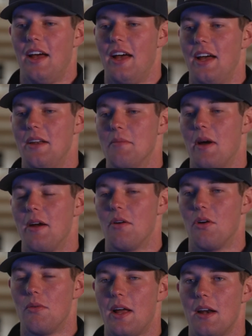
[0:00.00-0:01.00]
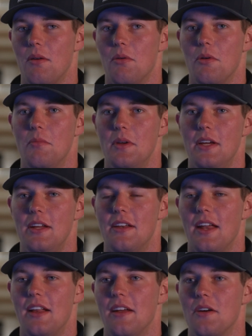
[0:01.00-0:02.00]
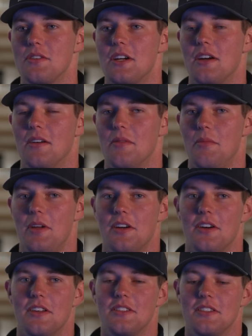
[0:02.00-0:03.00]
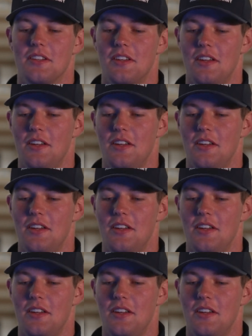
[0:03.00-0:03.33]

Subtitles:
And my role model would be Daniel Dowser because